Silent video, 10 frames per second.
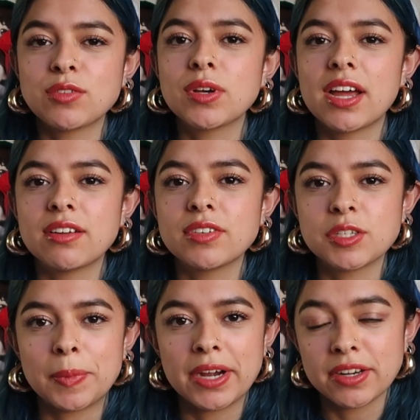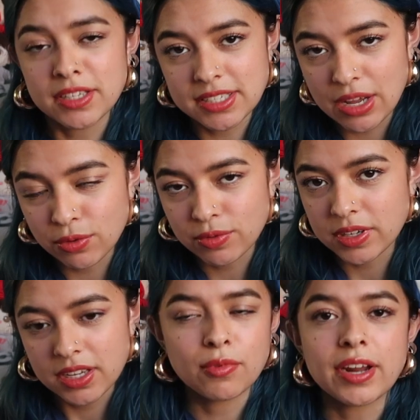That's what kind of inspired this
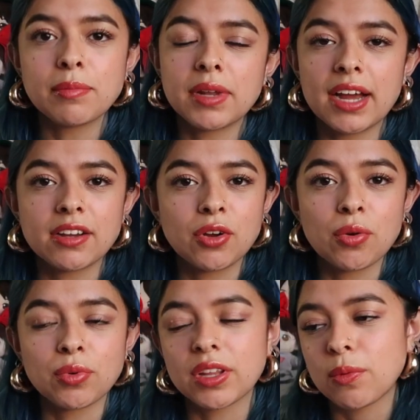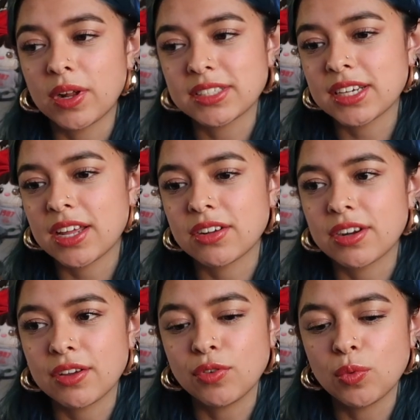outfit. Red and black go really well
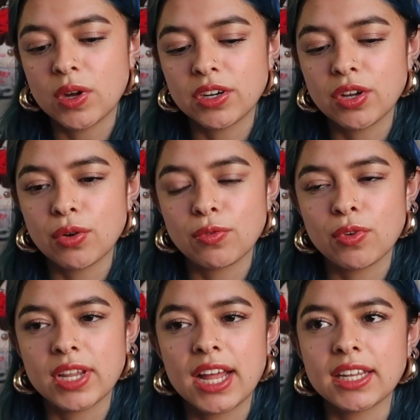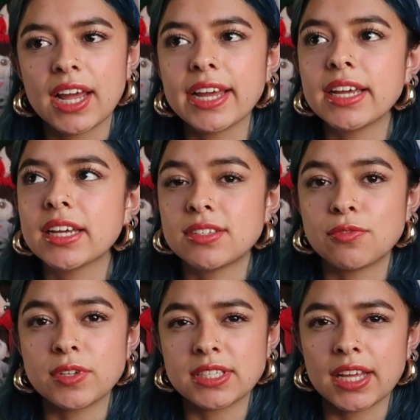together if you want to go for that like
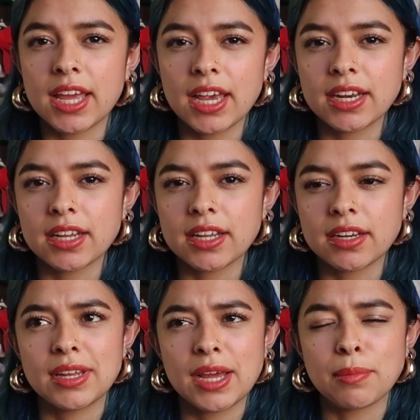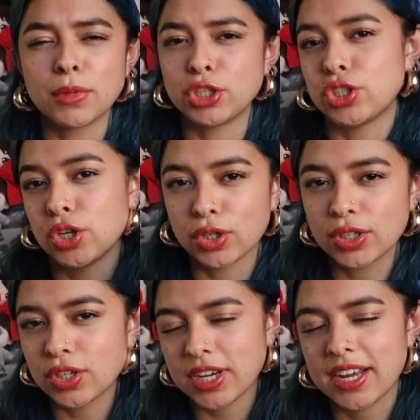sophisticated, like mature
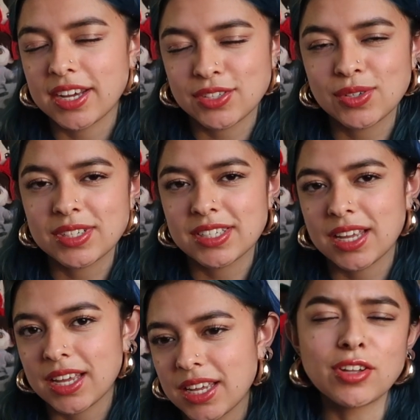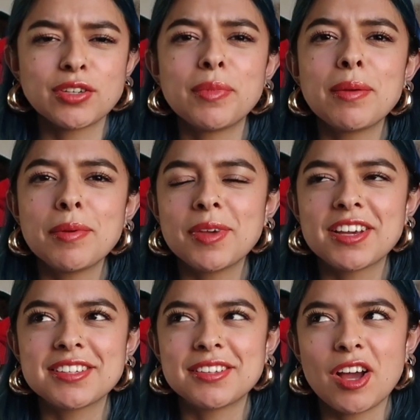look, I guess you could say. Also, maybe
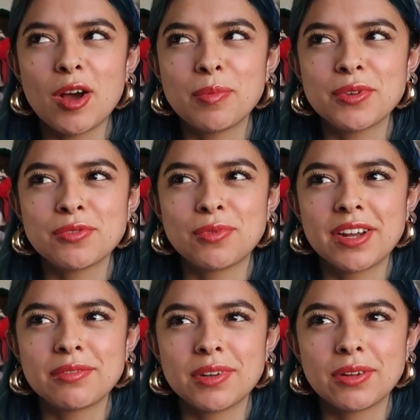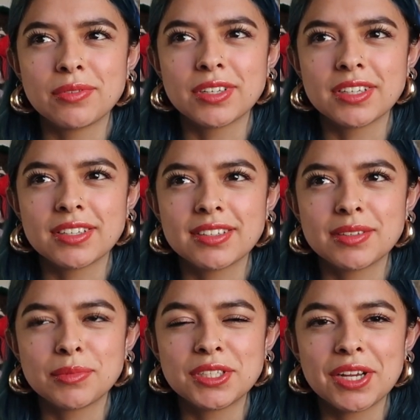because the top is red velvet
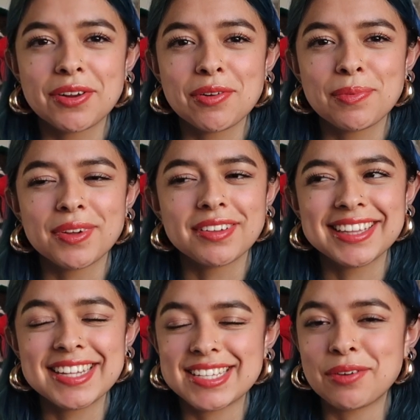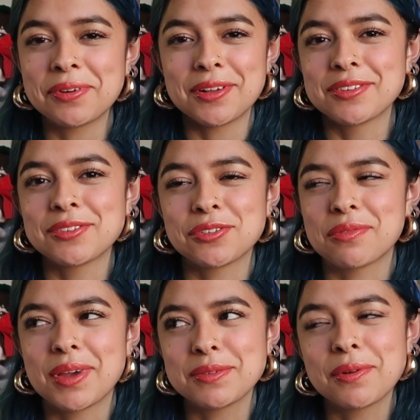material, but this outfit also just
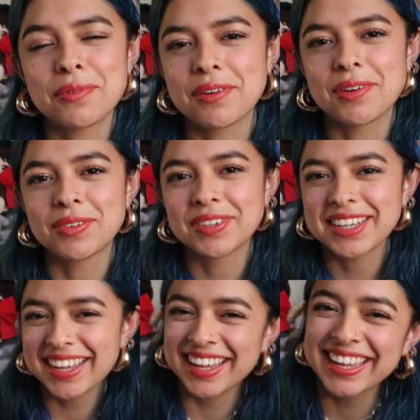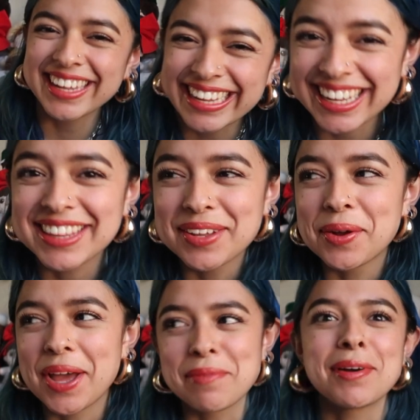reminds me of red velvet like the
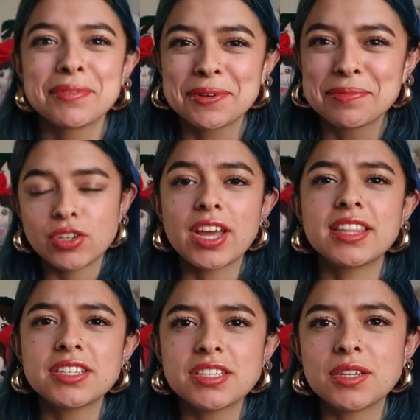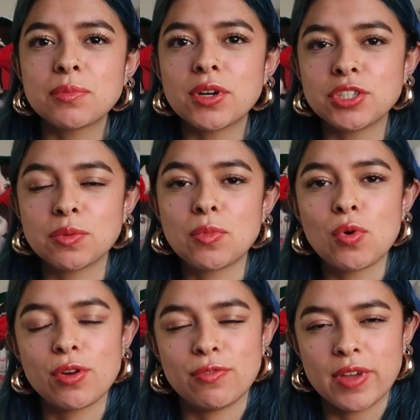K-pop group. So yeah, this is a much
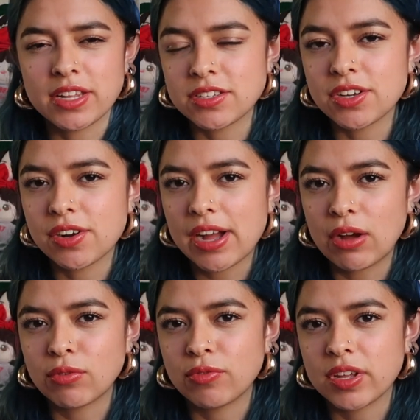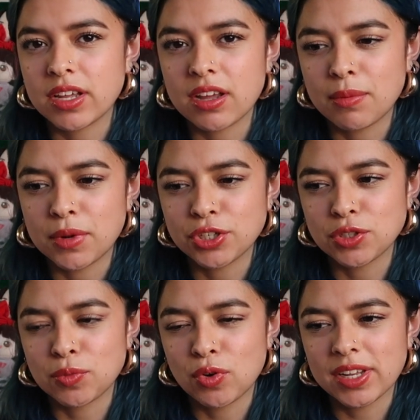more fancier outfit, a
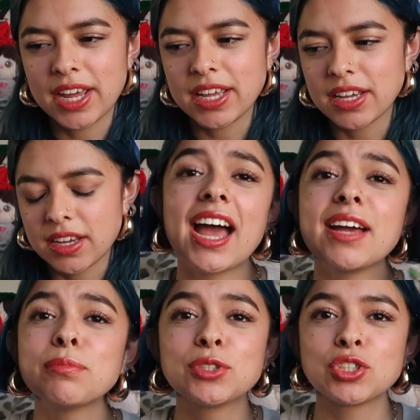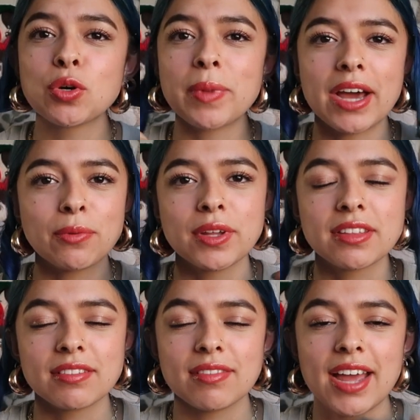much more like, I'm so bad with
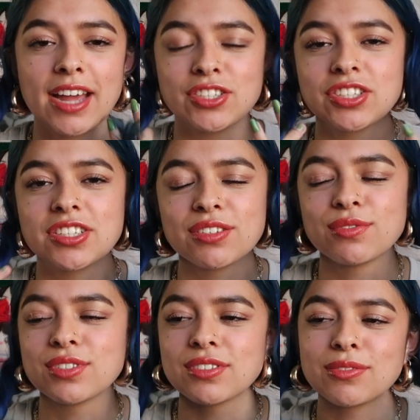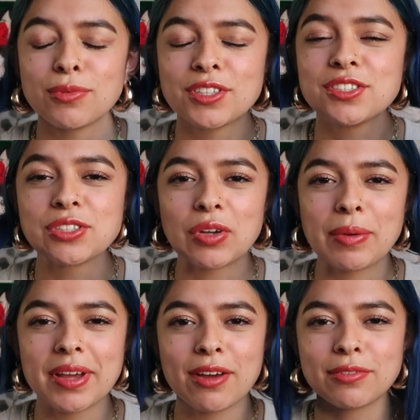adjectives with
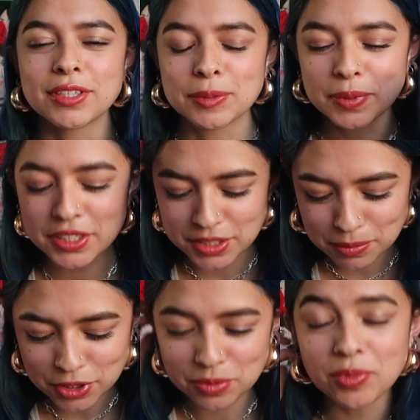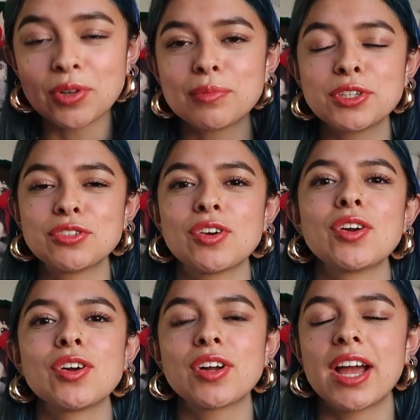describing outfits, but it's a much more
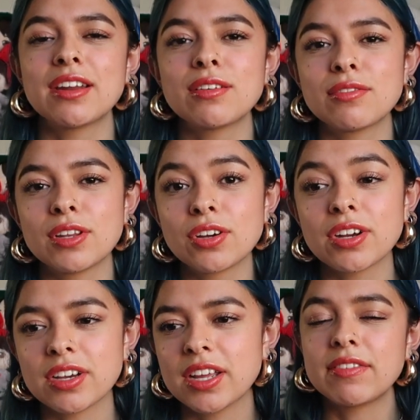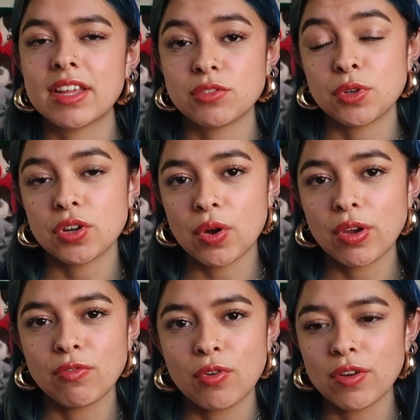mature kind of look if that's what you're
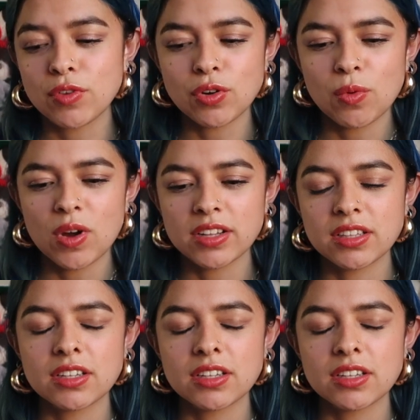going for, if you don't want